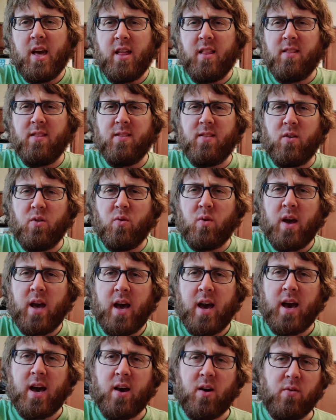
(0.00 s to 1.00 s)
Hello,
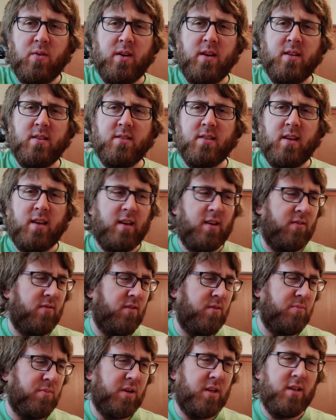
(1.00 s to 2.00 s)
how is
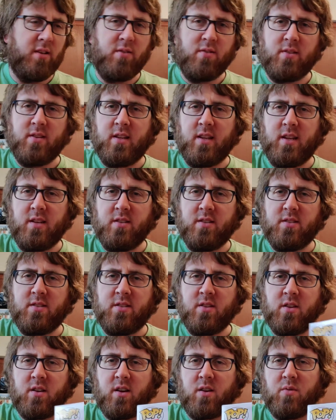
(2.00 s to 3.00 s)
everybody doing today?
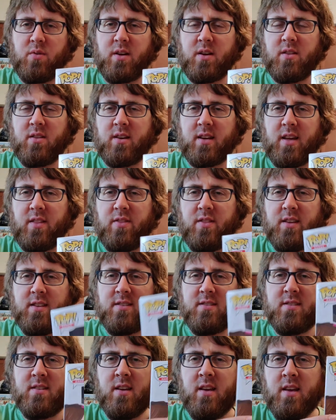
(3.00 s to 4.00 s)
Just took a quick look at
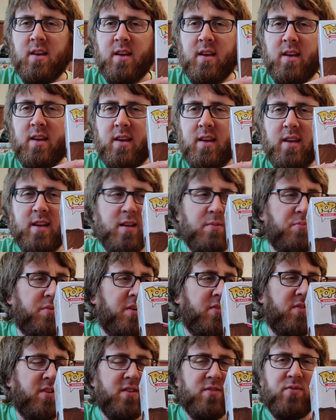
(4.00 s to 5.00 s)
this in a
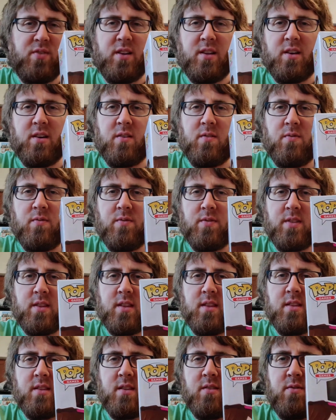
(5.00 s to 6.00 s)
previous video.
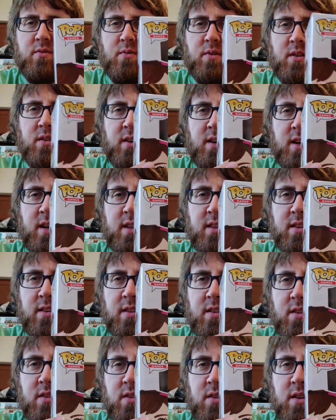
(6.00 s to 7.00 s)
If you want to look at
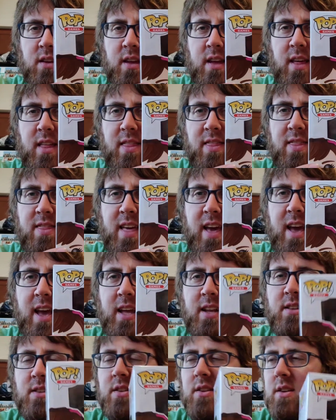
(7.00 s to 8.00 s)

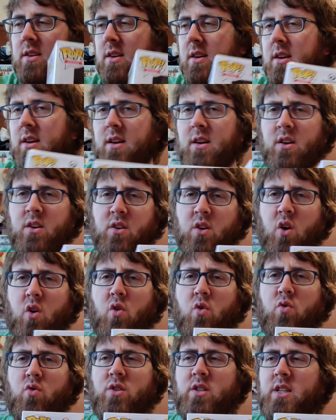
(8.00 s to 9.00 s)
that,
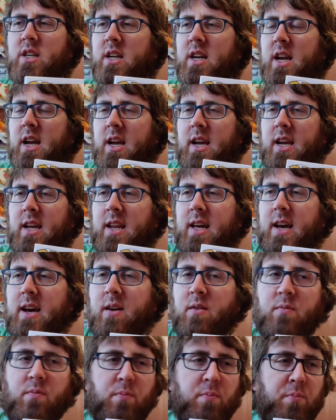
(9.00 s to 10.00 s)
go check it
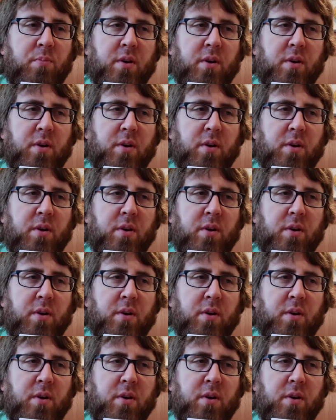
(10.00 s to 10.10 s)
out.